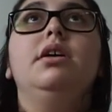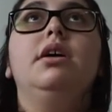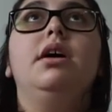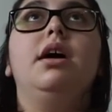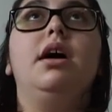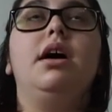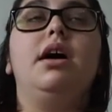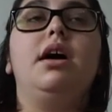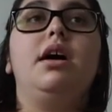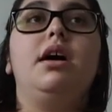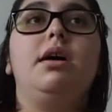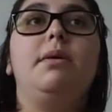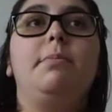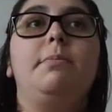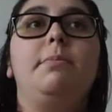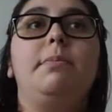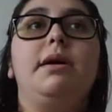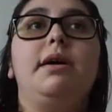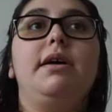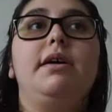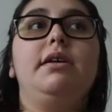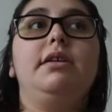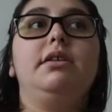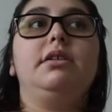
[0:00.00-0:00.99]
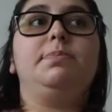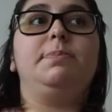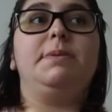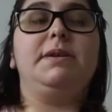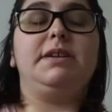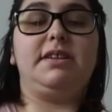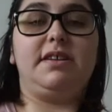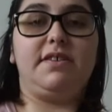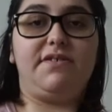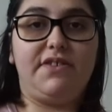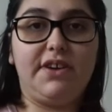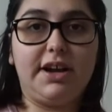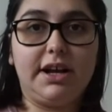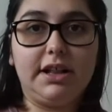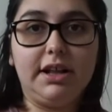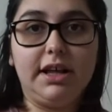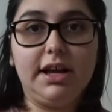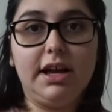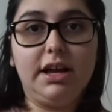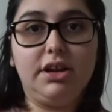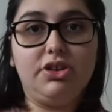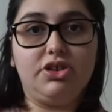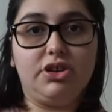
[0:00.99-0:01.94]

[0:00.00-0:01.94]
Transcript: um, specifically,